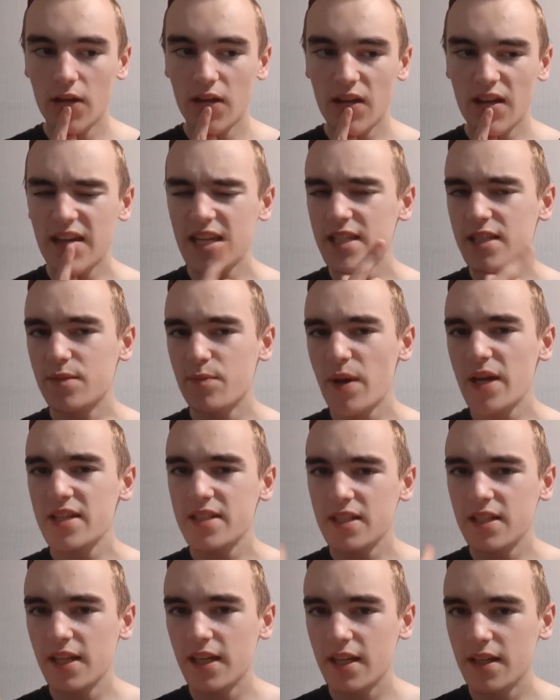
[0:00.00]
it's
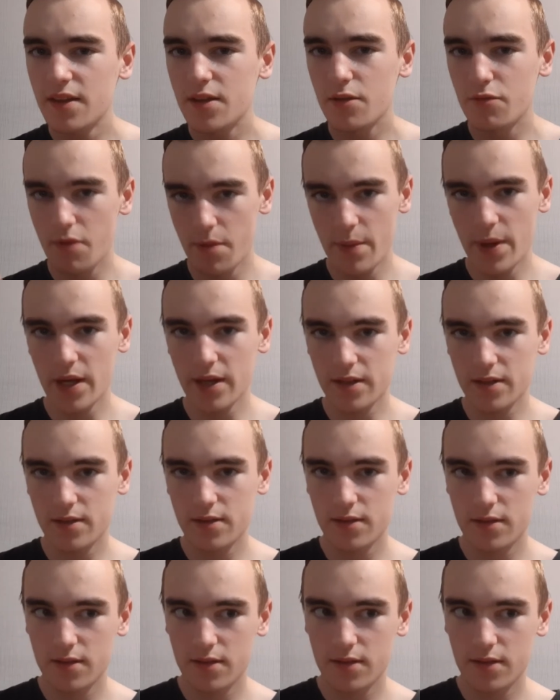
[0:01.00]
basically the Rimac's
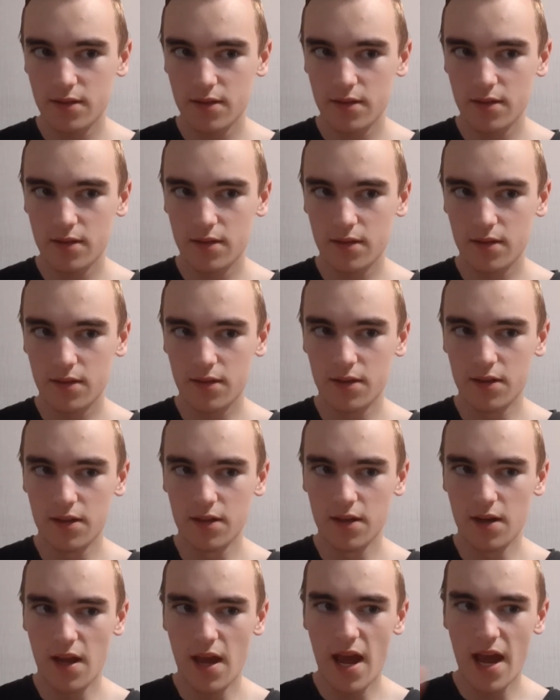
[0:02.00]

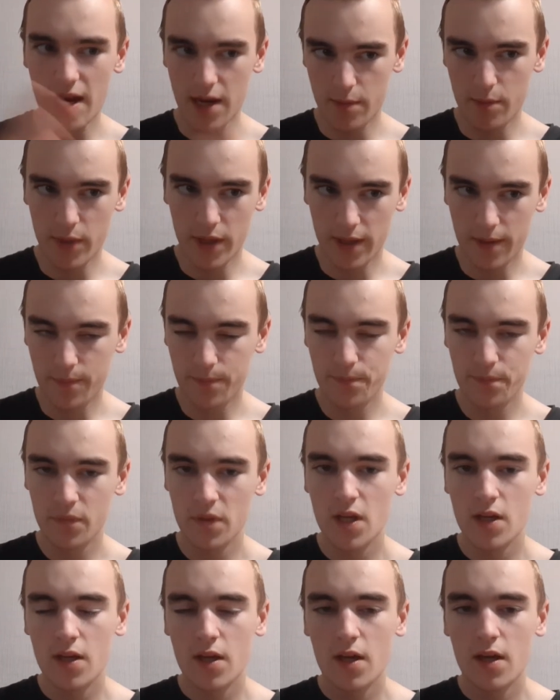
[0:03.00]
enemy.
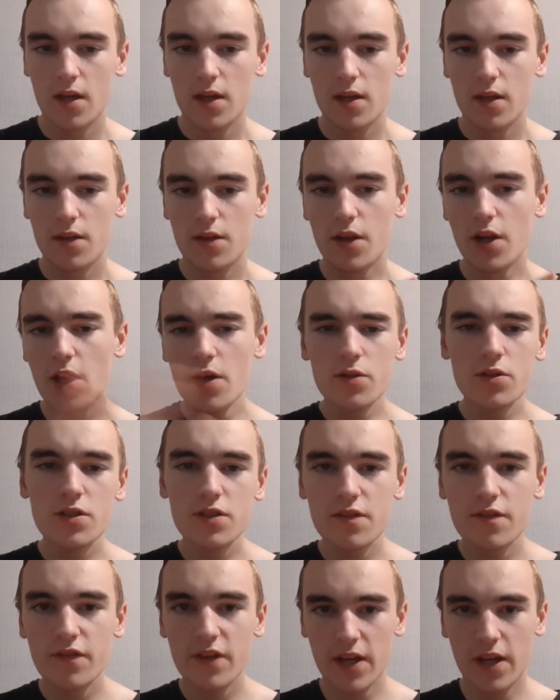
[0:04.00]
The Lotus
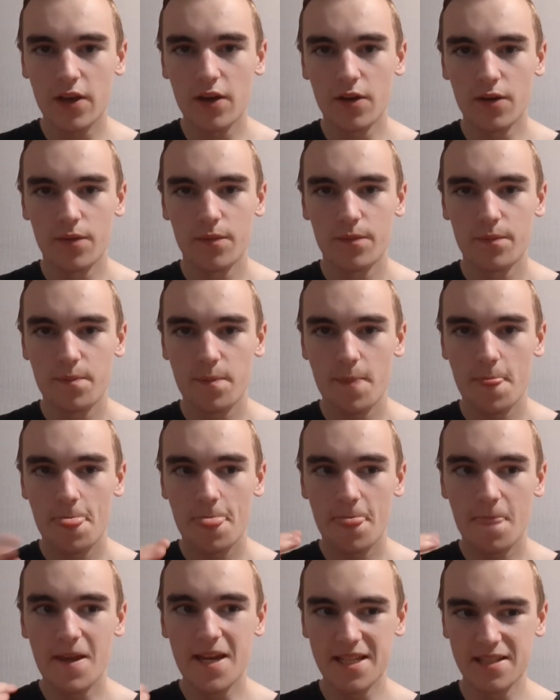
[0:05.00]
Evija
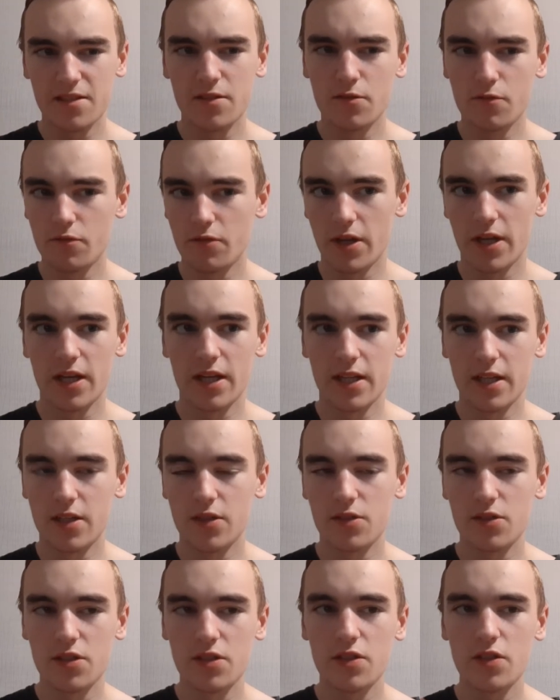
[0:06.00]
isn't really,
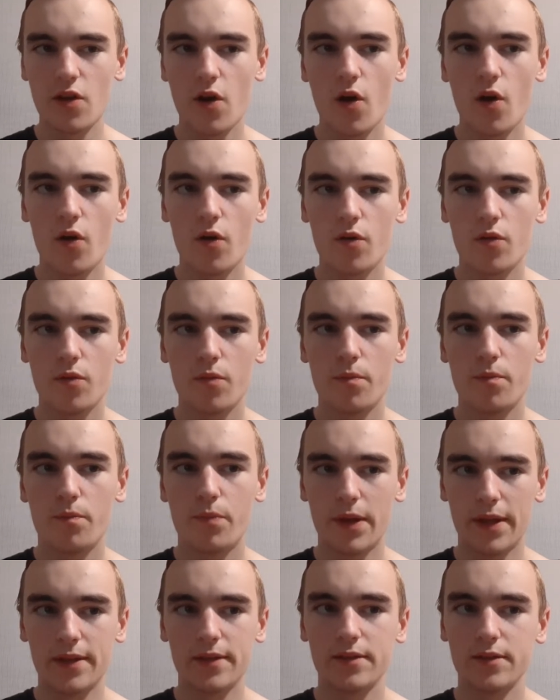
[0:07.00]
because it's not
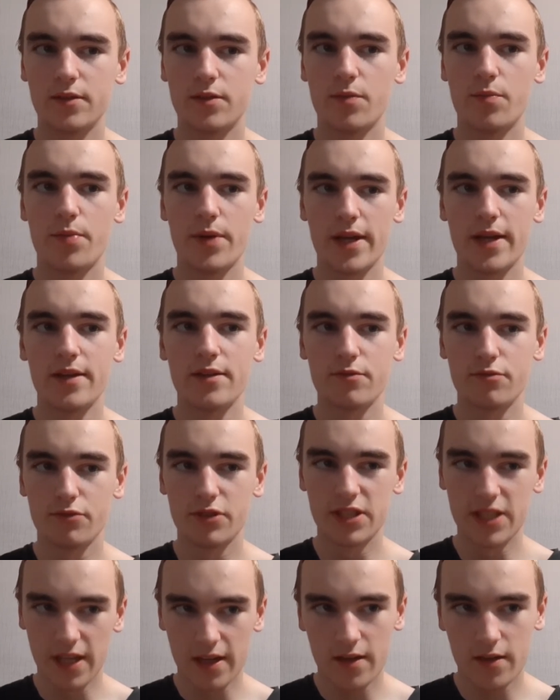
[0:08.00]
built to be as
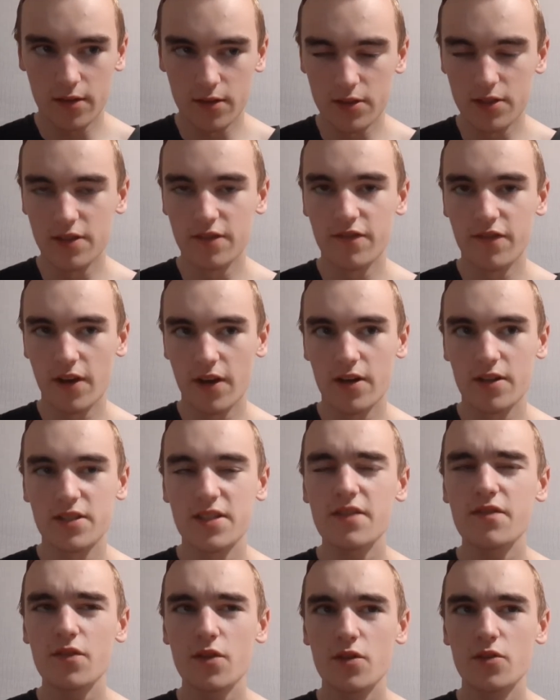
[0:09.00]
ridiculously fast.
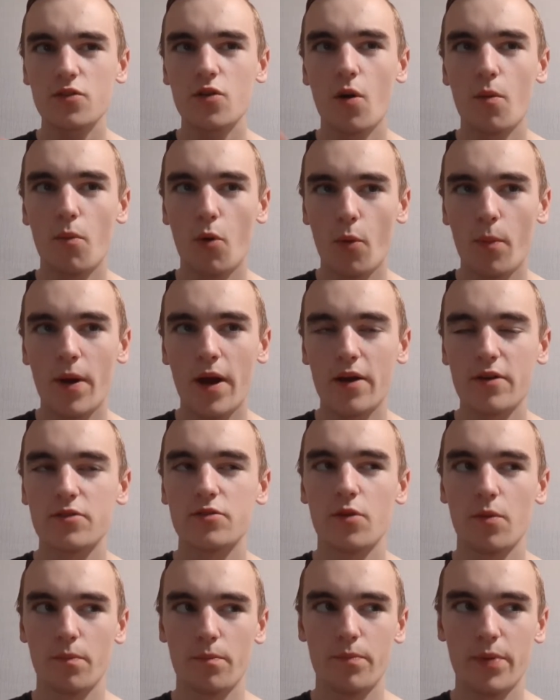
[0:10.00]
Even though it's got more power, it's
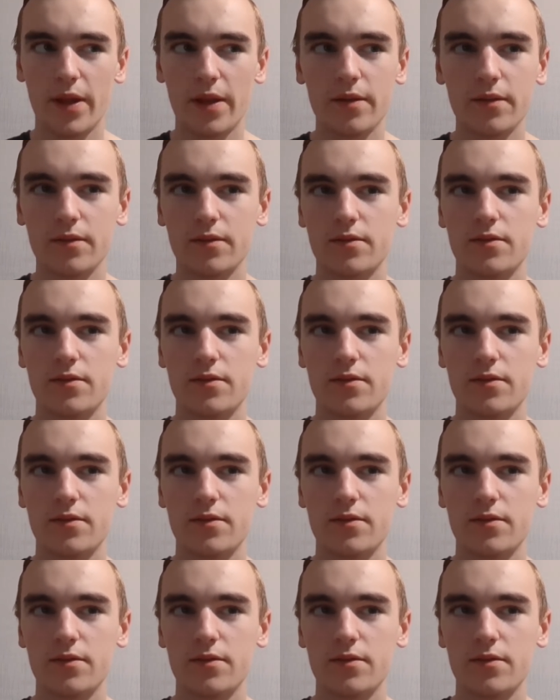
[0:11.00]
not built